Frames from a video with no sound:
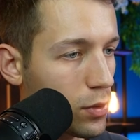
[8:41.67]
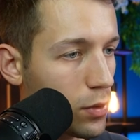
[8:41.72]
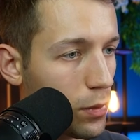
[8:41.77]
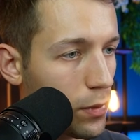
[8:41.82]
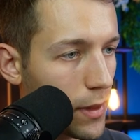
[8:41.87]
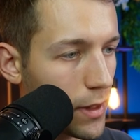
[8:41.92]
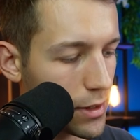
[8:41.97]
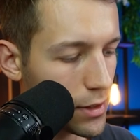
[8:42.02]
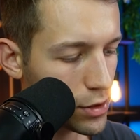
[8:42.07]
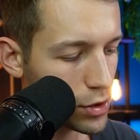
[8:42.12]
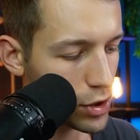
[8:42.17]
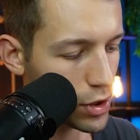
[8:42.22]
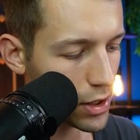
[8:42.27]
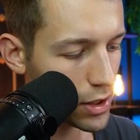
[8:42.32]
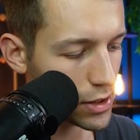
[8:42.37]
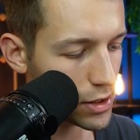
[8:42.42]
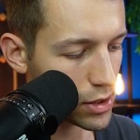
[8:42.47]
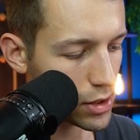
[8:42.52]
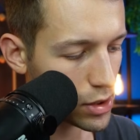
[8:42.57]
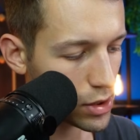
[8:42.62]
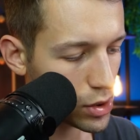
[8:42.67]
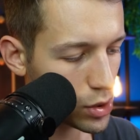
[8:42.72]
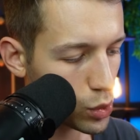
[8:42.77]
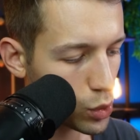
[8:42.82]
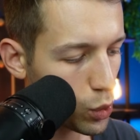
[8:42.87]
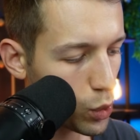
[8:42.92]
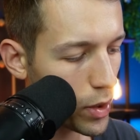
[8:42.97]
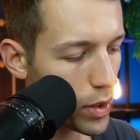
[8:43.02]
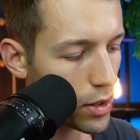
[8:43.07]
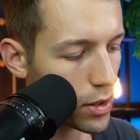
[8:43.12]
do this, just
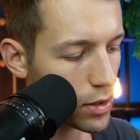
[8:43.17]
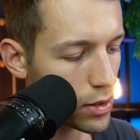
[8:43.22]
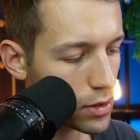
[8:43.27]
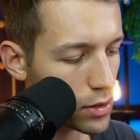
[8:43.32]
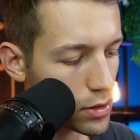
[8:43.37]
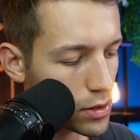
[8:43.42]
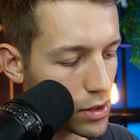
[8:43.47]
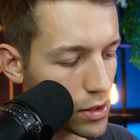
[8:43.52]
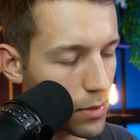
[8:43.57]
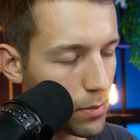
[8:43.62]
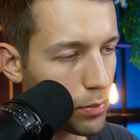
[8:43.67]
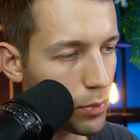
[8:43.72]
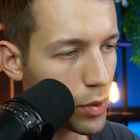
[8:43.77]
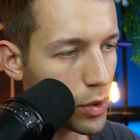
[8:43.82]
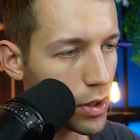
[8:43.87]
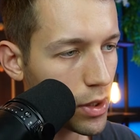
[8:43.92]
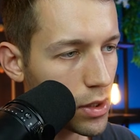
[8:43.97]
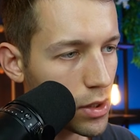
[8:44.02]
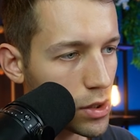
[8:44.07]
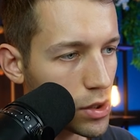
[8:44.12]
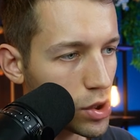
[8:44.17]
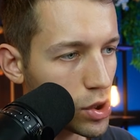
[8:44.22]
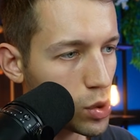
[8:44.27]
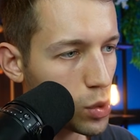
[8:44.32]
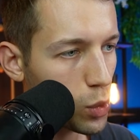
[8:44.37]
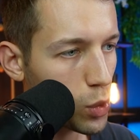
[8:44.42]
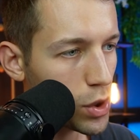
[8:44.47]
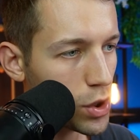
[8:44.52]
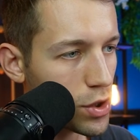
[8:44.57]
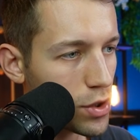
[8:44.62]
simply
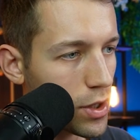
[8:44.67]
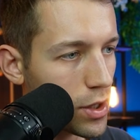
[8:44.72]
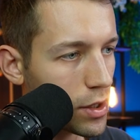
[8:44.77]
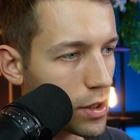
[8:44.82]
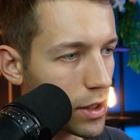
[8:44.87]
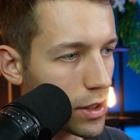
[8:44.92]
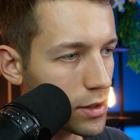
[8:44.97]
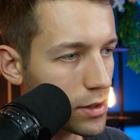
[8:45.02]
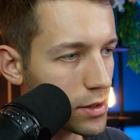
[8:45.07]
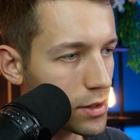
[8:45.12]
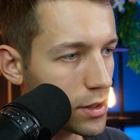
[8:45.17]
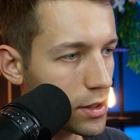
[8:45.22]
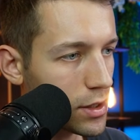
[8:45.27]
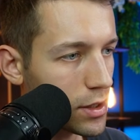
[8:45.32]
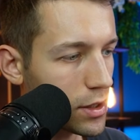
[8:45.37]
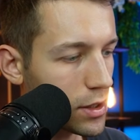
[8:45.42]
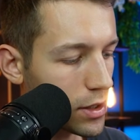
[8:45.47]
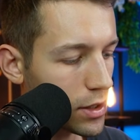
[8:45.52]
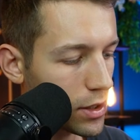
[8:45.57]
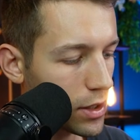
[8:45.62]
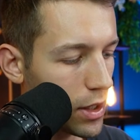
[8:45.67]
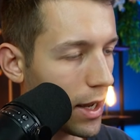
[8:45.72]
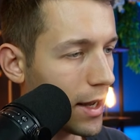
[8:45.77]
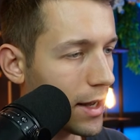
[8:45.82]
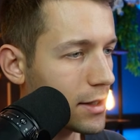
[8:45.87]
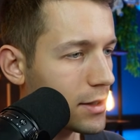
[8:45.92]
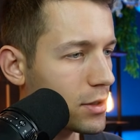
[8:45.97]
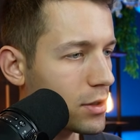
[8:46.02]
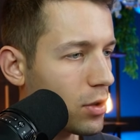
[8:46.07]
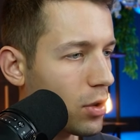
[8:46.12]
switch the currency here
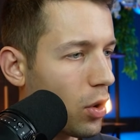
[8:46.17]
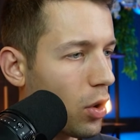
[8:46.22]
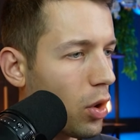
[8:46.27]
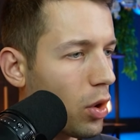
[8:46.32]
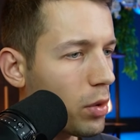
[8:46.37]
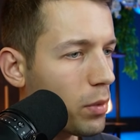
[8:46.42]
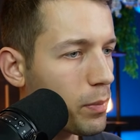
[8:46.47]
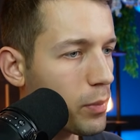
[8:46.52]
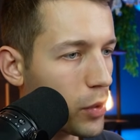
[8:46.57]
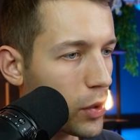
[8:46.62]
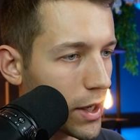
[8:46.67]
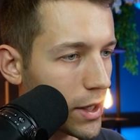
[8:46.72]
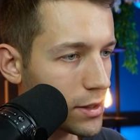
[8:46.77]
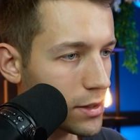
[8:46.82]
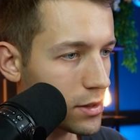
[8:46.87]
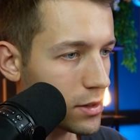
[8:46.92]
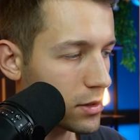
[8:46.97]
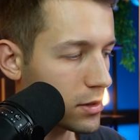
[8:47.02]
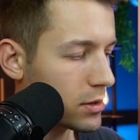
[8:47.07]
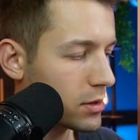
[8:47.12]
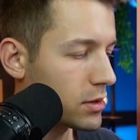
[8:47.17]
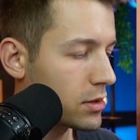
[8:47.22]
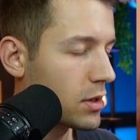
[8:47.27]
and all prices,